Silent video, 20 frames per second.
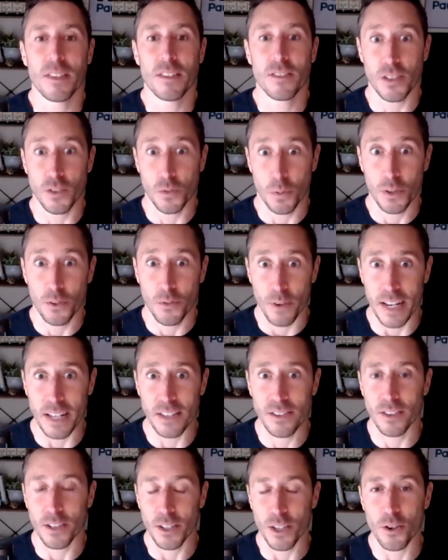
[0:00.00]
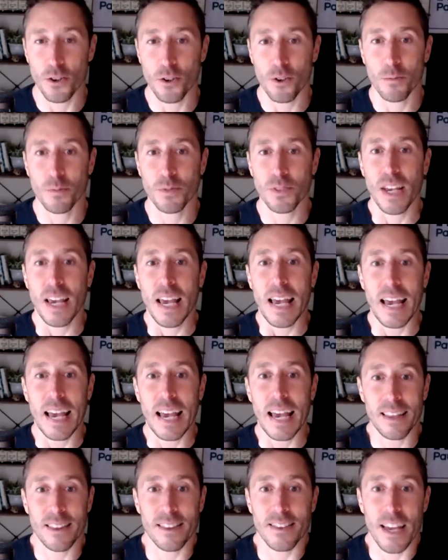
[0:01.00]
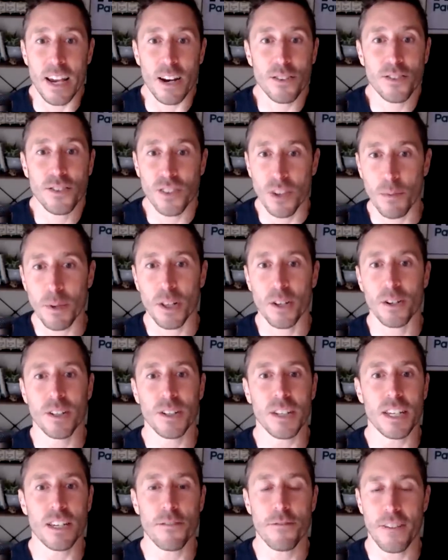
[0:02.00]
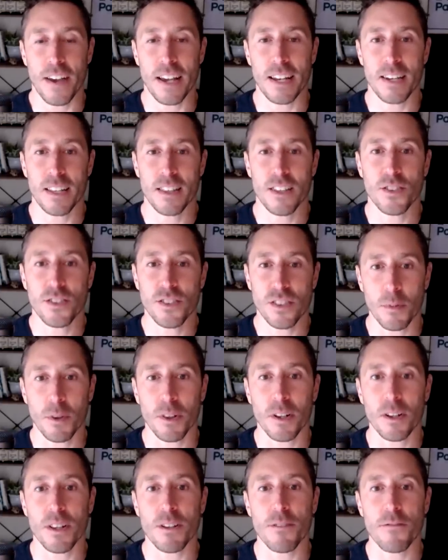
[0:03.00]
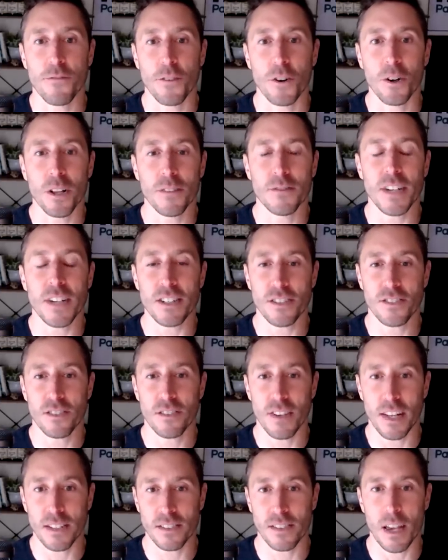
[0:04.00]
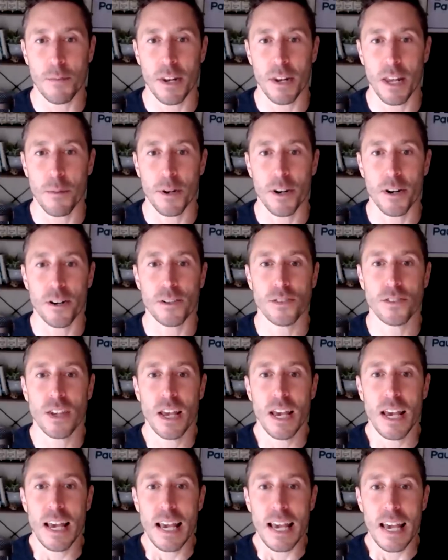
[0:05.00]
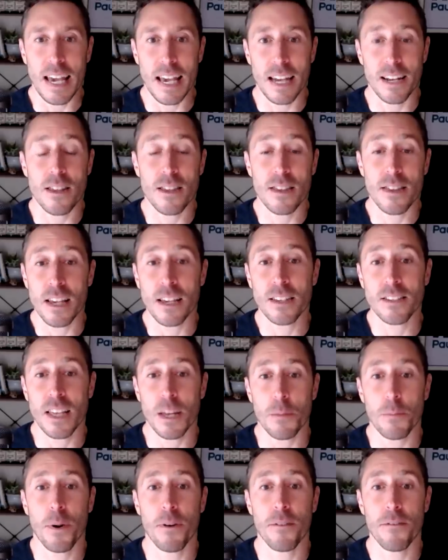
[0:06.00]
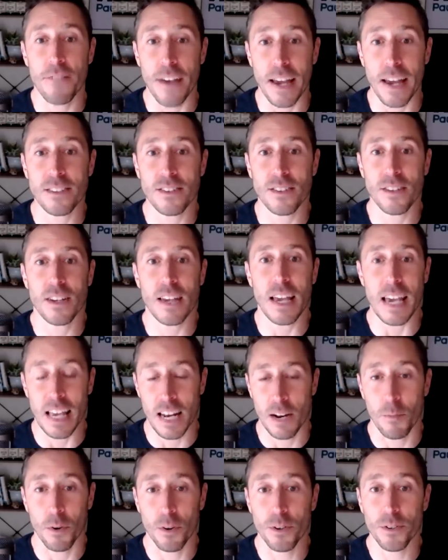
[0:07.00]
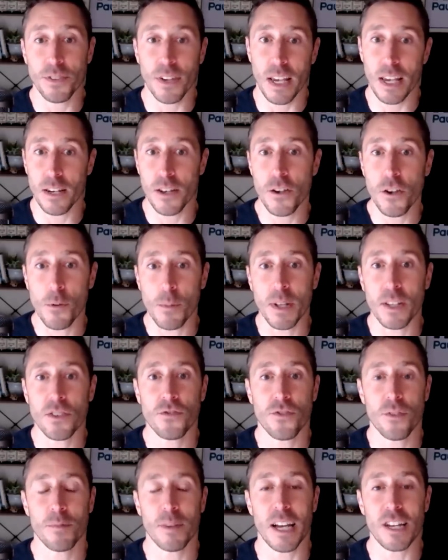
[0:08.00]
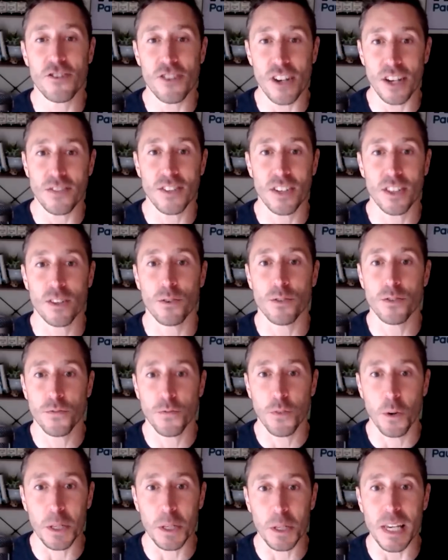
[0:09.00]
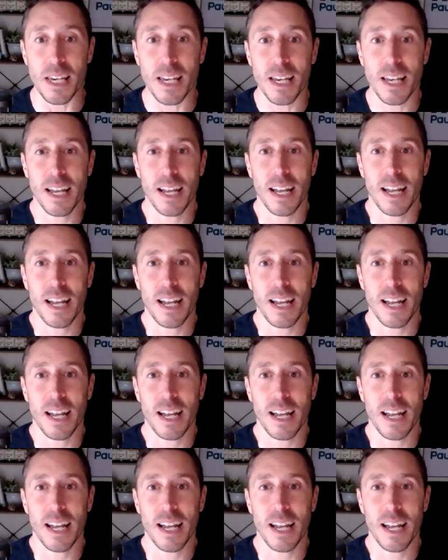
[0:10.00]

just with grains and legumes, and they're similarly defended. They're similarly full of digestive enzyme inhibitors and things that prevent animals and humans from digesting those fully,